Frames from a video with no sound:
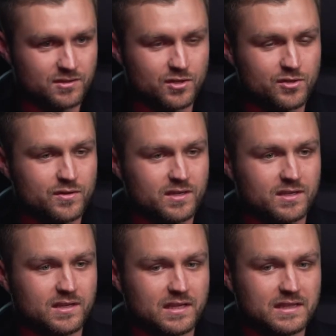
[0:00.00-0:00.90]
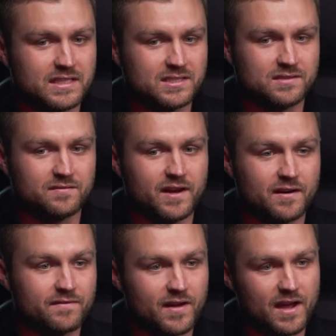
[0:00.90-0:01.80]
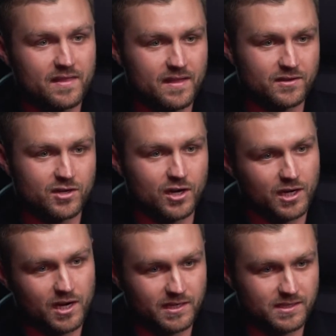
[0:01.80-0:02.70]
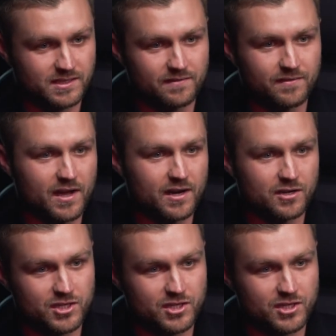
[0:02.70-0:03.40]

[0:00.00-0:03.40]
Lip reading: so you can at least verify that the target audience that Vidar